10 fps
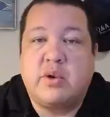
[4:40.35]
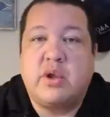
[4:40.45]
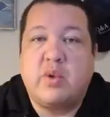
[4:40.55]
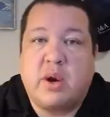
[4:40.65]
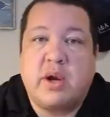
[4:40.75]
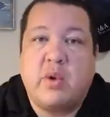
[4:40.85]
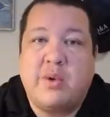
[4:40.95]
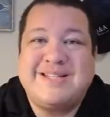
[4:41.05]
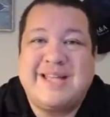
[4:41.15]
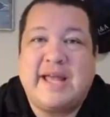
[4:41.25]
you are
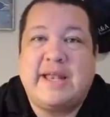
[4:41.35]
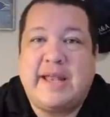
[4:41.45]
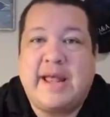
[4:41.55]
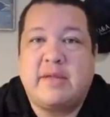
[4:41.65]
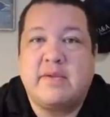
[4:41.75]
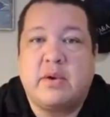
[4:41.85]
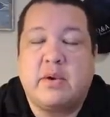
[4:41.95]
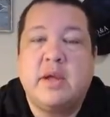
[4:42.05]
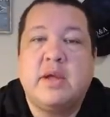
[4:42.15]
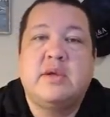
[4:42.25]
going to get an answer
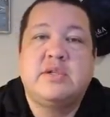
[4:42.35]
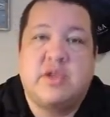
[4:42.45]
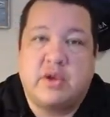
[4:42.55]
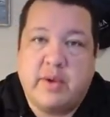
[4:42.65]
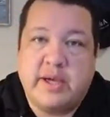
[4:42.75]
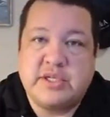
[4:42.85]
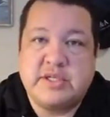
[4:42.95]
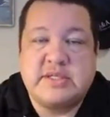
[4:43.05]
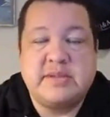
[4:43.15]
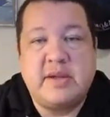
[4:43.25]
to the
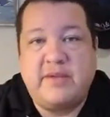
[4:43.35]
questions.